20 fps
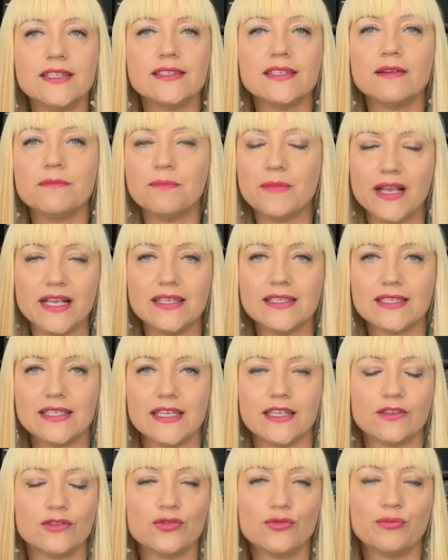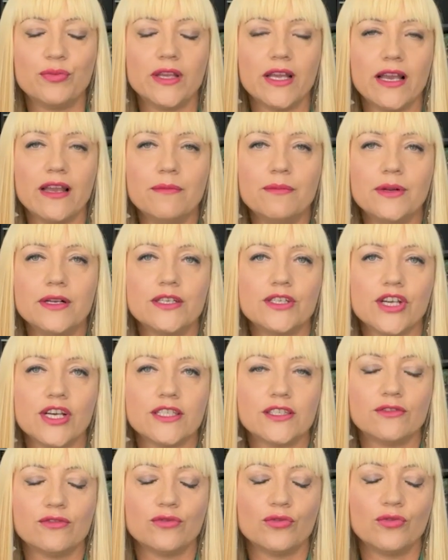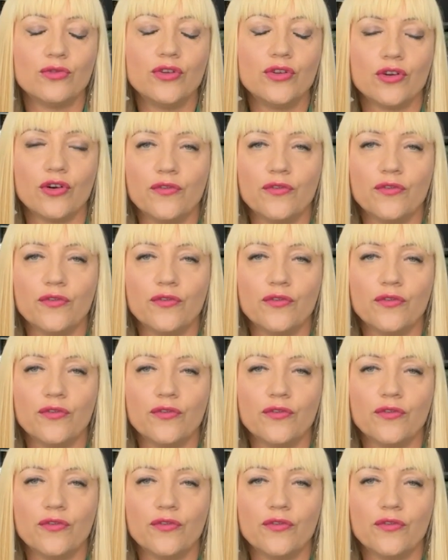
amazing to be able just to,